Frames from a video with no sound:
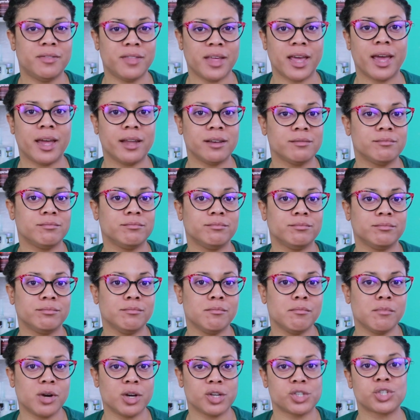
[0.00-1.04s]
that
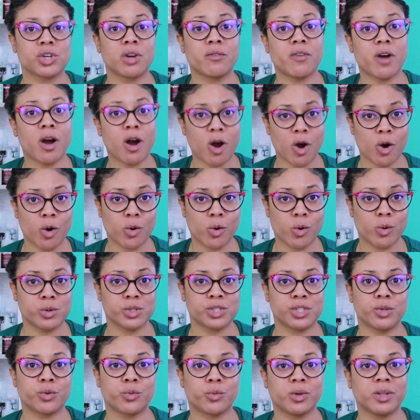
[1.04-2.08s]
much of a hole
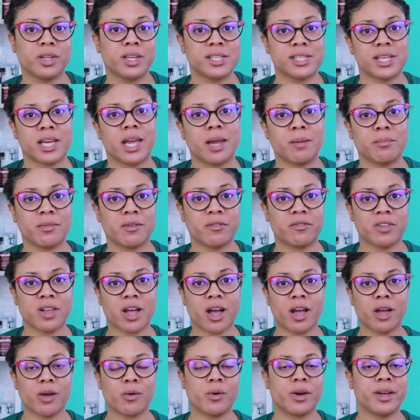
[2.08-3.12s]
to really tame the
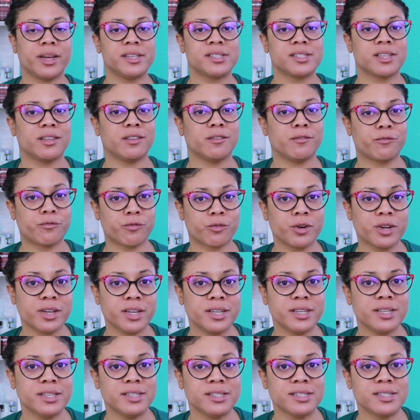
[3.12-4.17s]
flyaways and the
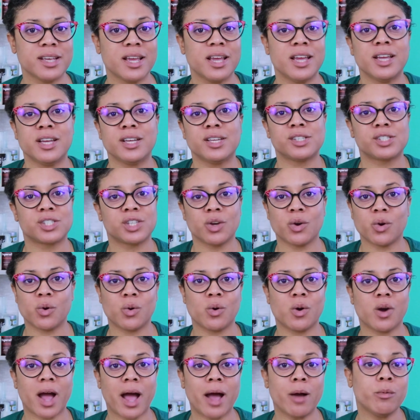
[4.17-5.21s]
frizz.
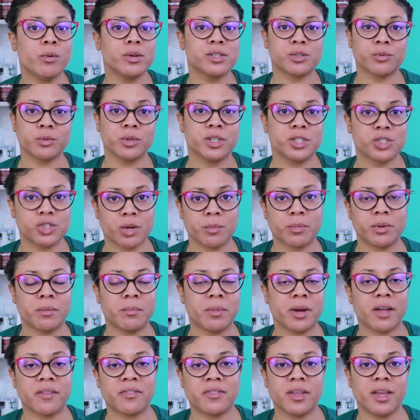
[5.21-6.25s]
So I wasn't really tripping
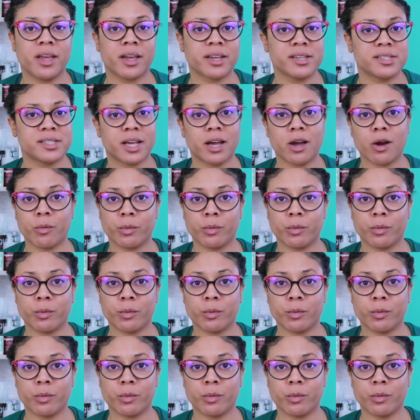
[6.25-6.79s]
about that because I